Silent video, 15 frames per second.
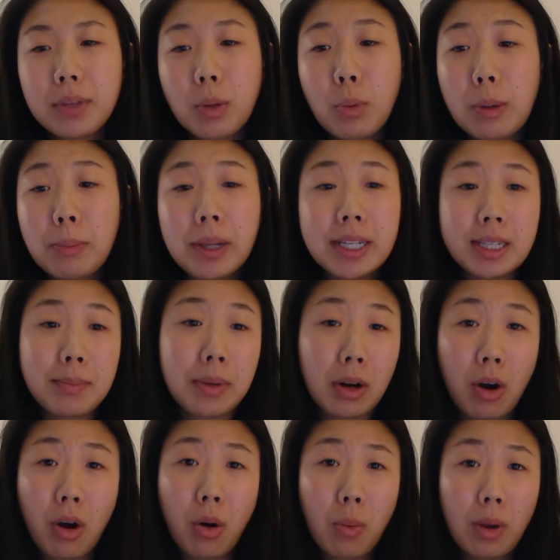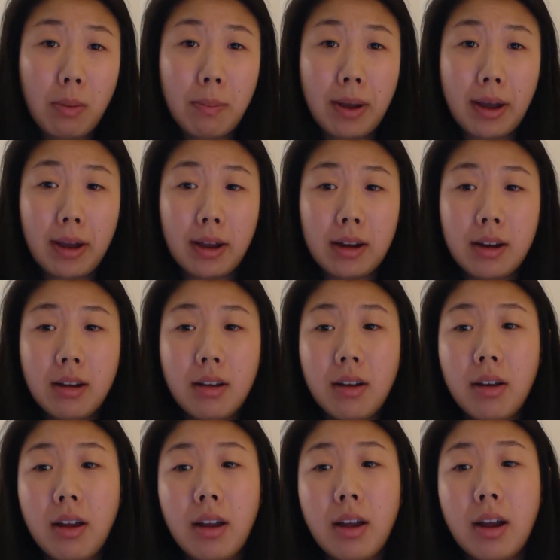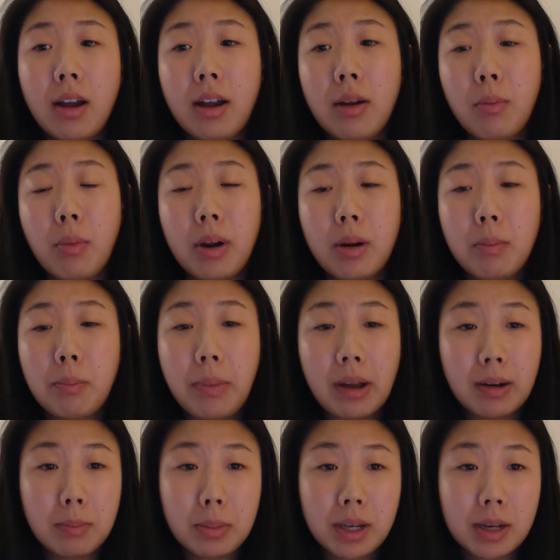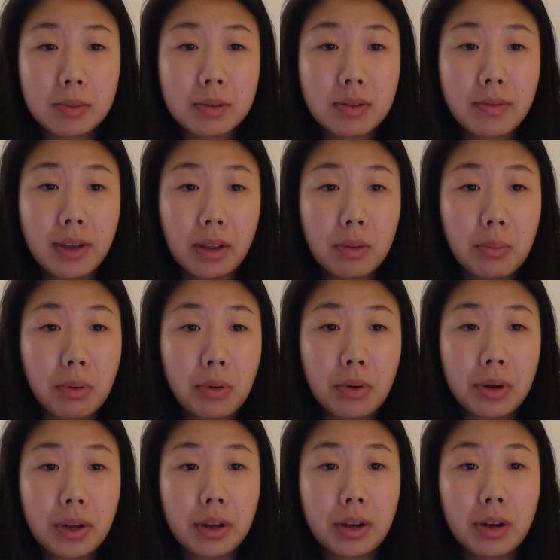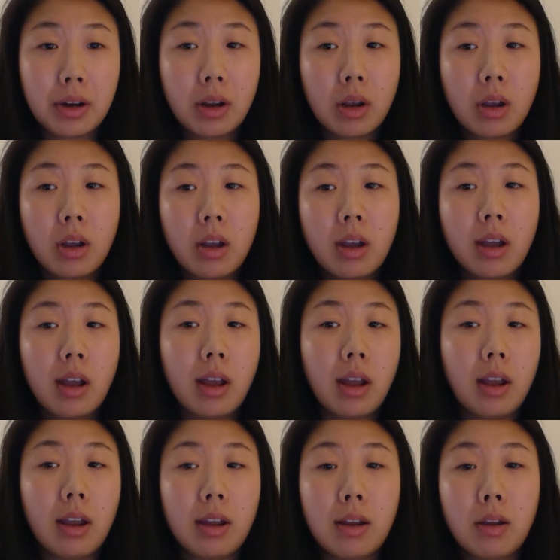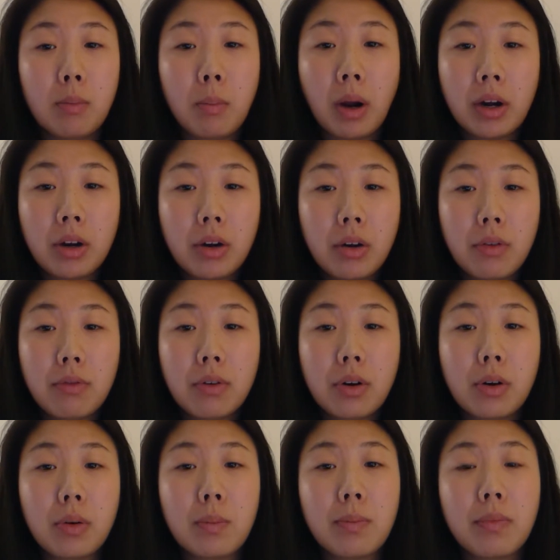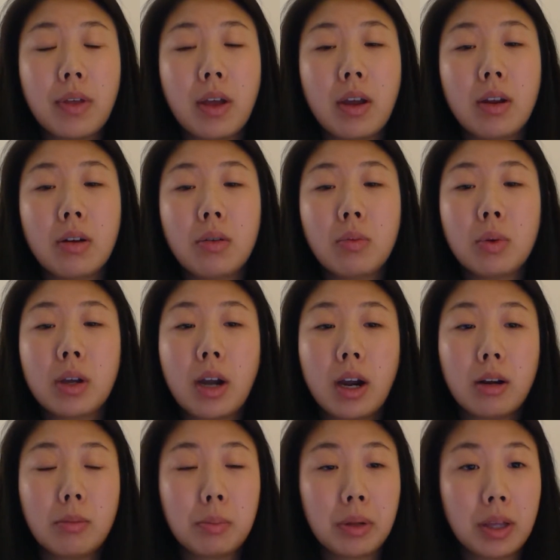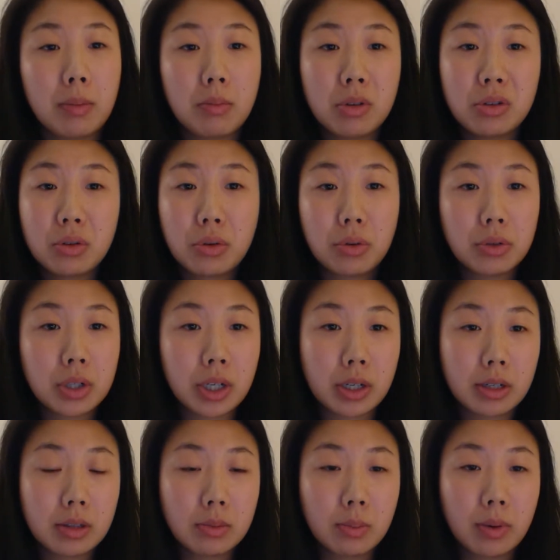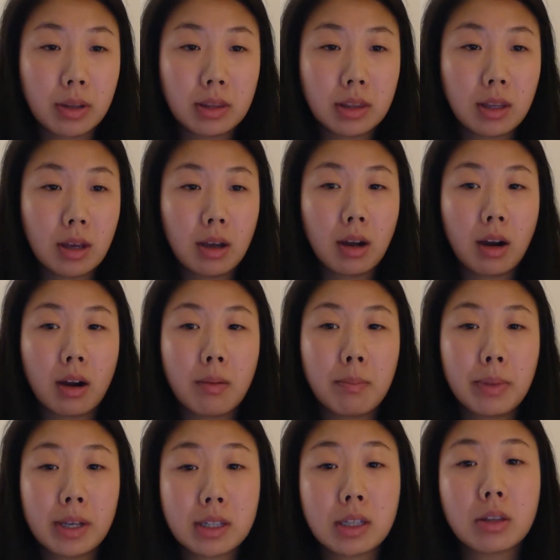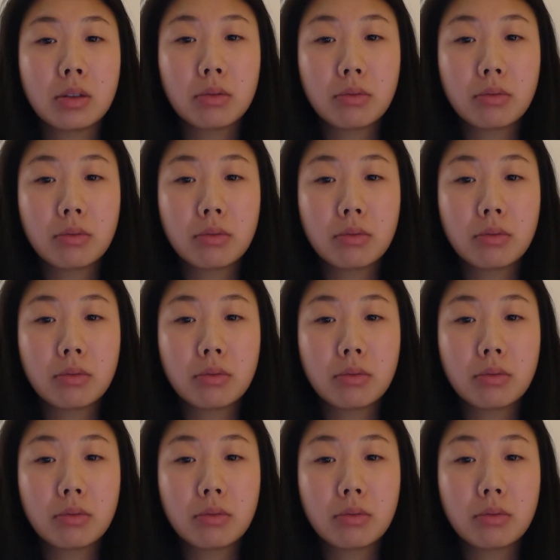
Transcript: we place them in a hallway bed, and when a bed becomes available in a monitor room, then we kind of play musical chairs with the beds in